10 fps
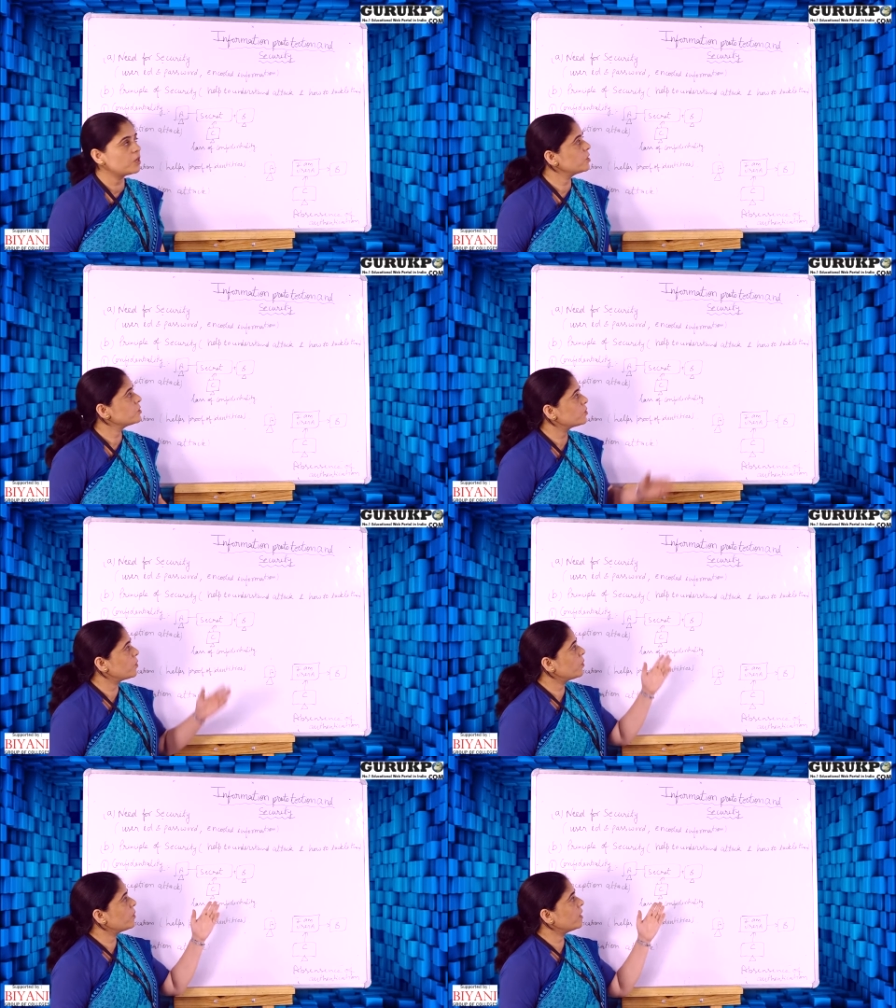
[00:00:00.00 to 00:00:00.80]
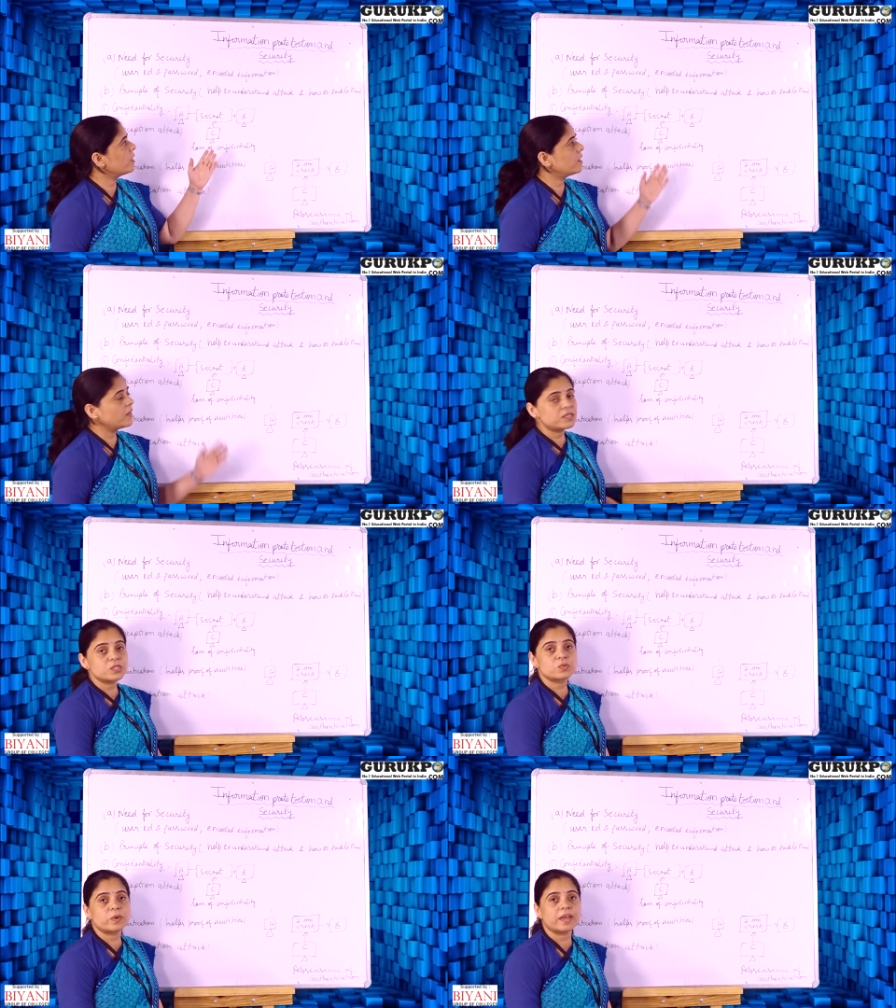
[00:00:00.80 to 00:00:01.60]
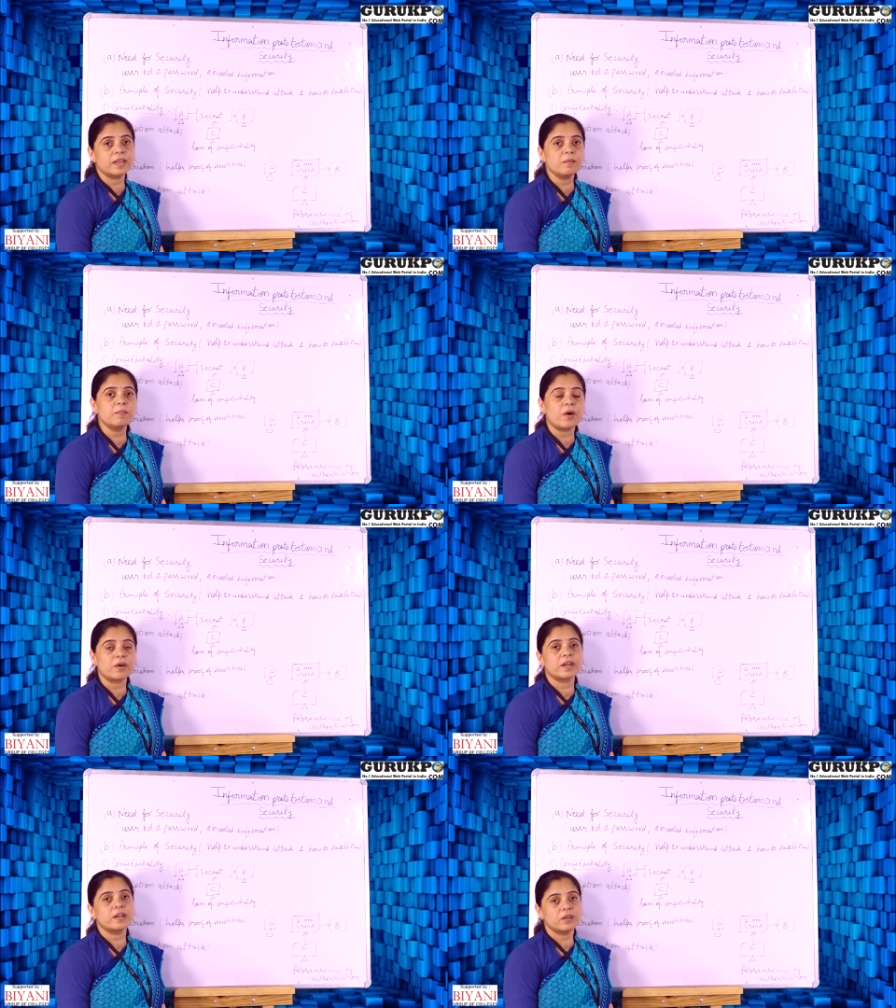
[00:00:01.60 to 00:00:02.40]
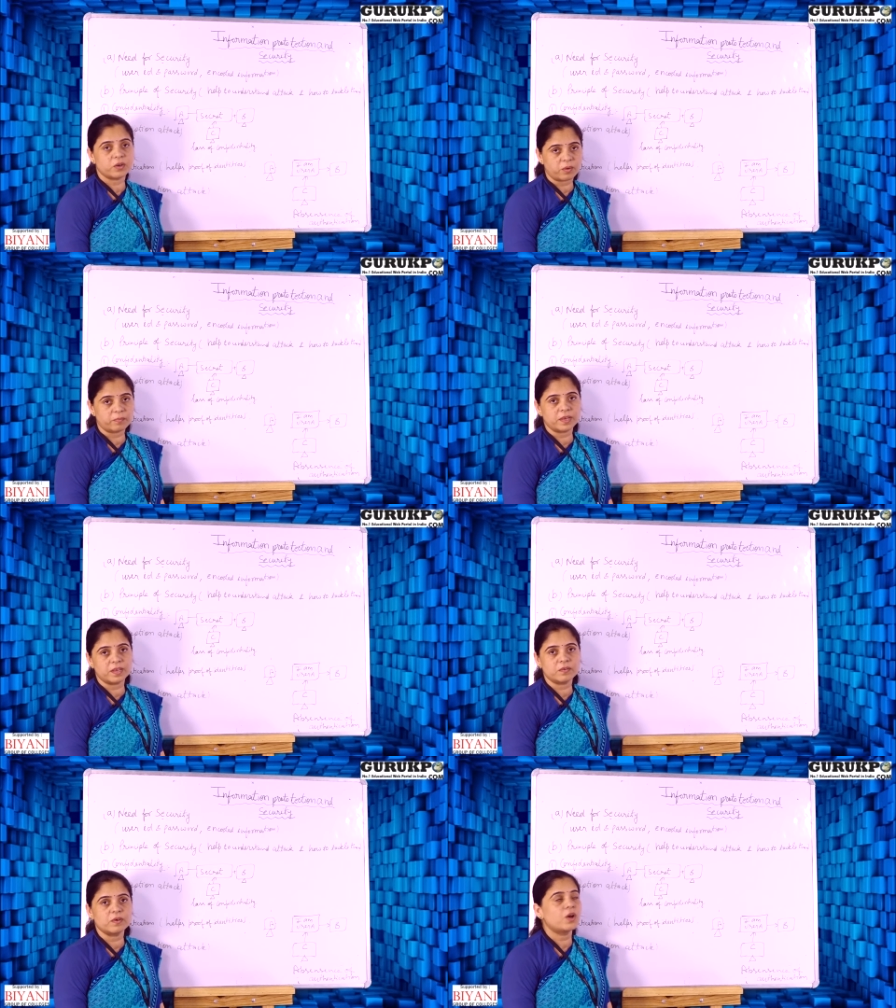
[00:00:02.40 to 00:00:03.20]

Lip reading: So it is very important topic